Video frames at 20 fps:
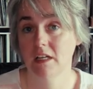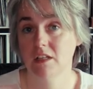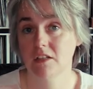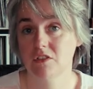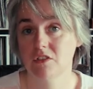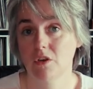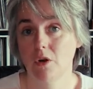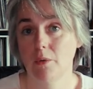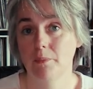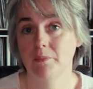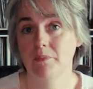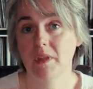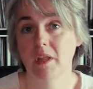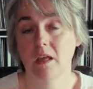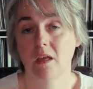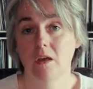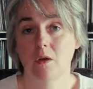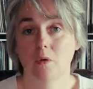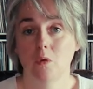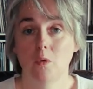So
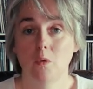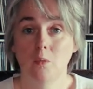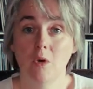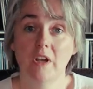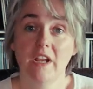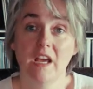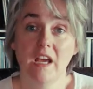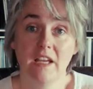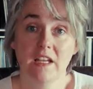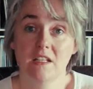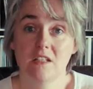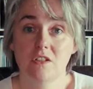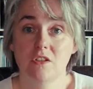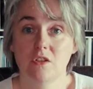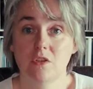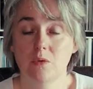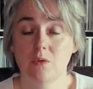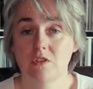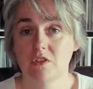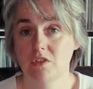what I can
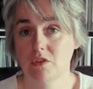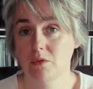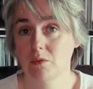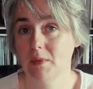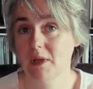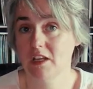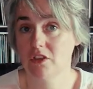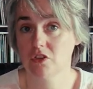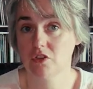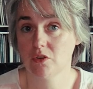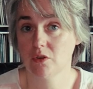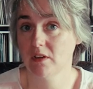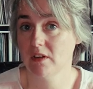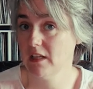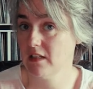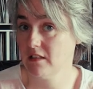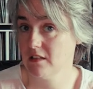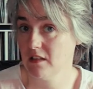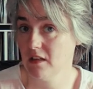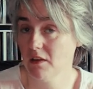do is to make sure
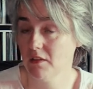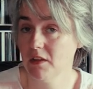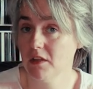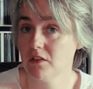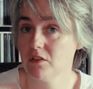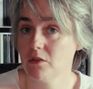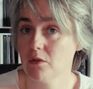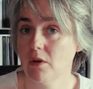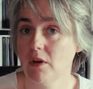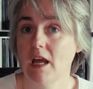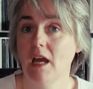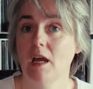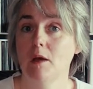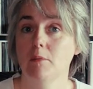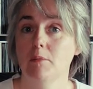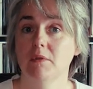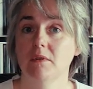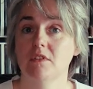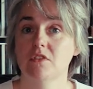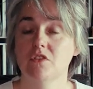that nothing's going to
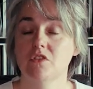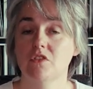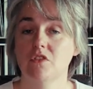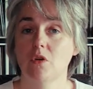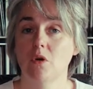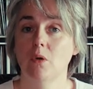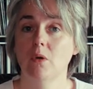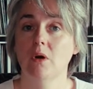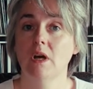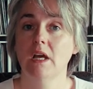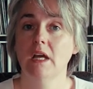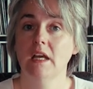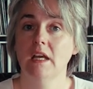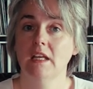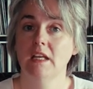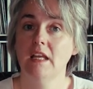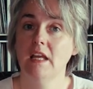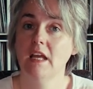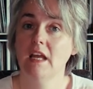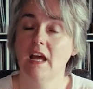happen. So
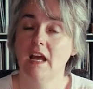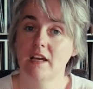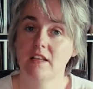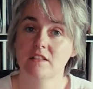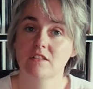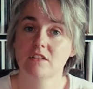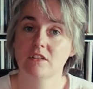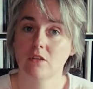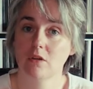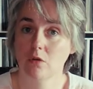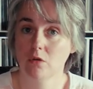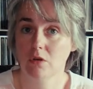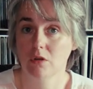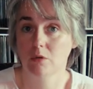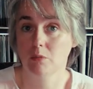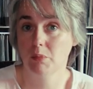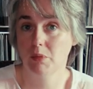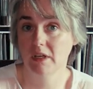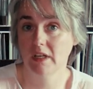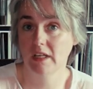he asked the
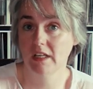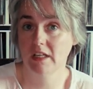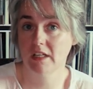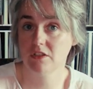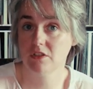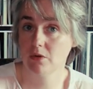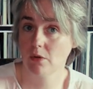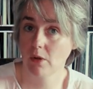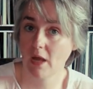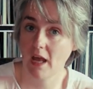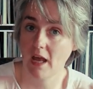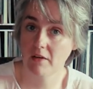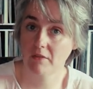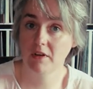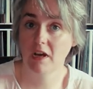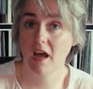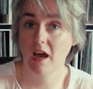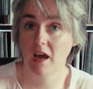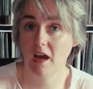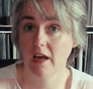local police to have
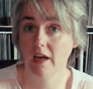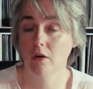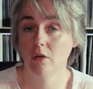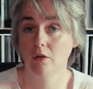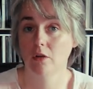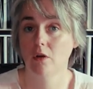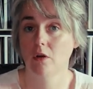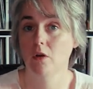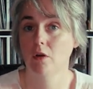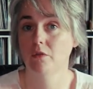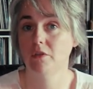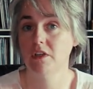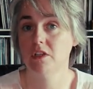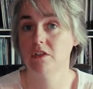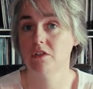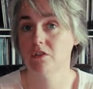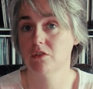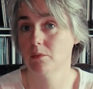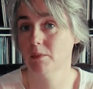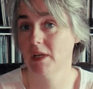an eye on O.V.
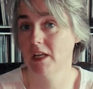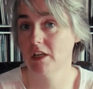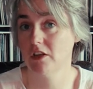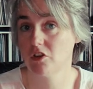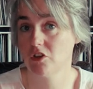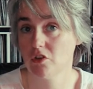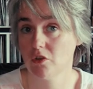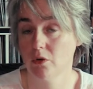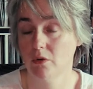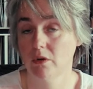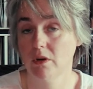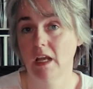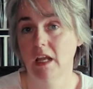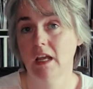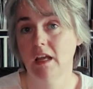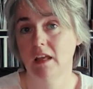to make sure